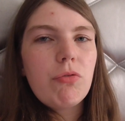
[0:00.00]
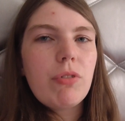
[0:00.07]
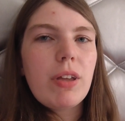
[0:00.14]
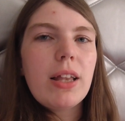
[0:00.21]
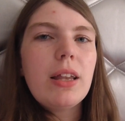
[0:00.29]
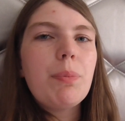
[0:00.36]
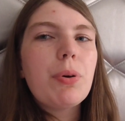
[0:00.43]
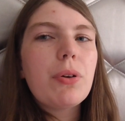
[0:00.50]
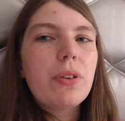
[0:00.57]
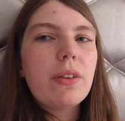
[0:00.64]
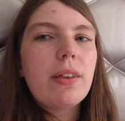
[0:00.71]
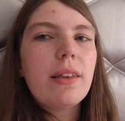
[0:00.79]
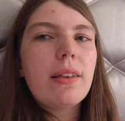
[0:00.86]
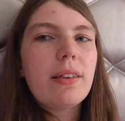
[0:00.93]
really
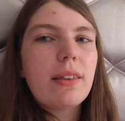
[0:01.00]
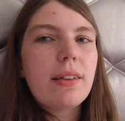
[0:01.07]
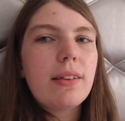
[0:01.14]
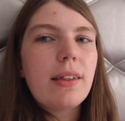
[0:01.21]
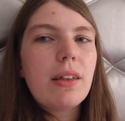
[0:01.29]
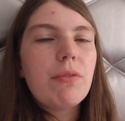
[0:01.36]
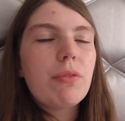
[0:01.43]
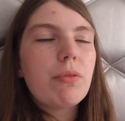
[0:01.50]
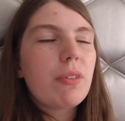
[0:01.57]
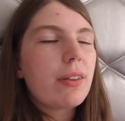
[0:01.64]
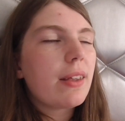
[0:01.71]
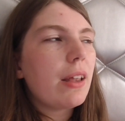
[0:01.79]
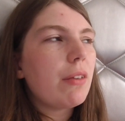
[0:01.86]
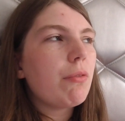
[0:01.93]
put it into the
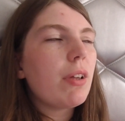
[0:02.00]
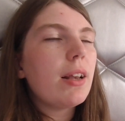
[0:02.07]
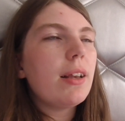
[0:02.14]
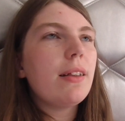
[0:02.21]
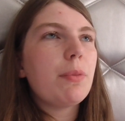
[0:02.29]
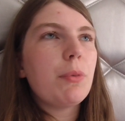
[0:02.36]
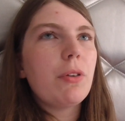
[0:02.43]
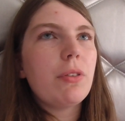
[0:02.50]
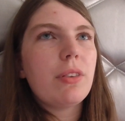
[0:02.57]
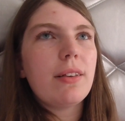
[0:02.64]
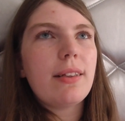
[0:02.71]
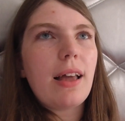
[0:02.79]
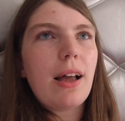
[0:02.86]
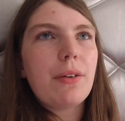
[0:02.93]
skin, really
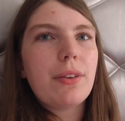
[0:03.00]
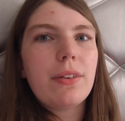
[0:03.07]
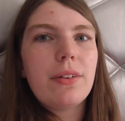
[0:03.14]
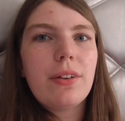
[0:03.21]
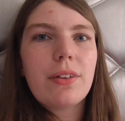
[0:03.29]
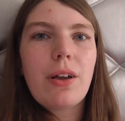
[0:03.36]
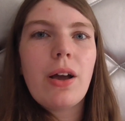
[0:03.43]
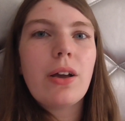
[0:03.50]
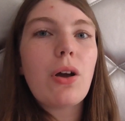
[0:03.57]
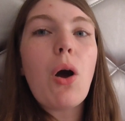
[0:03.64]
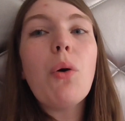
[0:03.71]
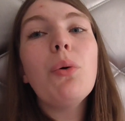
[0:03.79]
smoothed it out, and she's going,